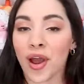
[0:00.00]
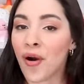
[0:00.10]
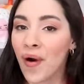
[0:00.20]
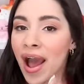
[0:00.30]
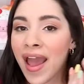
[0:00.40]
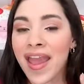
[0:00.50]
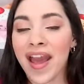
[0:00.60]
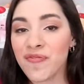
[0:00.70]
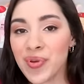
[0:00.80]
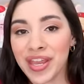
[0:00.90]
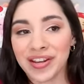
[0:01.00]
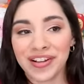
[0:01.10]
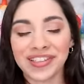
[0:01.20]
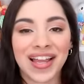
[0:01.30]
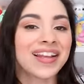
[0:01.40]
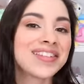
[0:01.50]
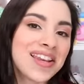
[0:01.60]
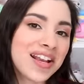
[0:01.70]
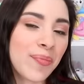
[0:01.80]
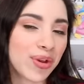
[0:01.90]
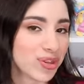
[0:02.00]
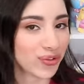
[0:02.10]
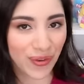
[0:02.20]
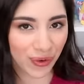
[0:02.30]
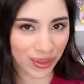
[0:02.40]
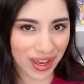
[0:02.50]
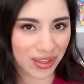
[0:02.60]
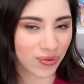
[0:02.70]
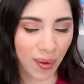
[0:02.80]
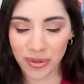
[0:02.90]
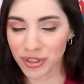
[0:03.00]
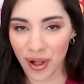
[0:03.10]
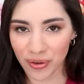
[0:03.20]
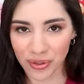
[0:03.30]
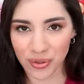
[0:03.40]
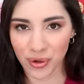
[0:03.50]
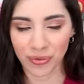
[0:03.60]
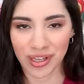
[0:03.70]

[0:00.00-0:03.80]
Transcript: So I have been collecting a bunch of different things from the dollar store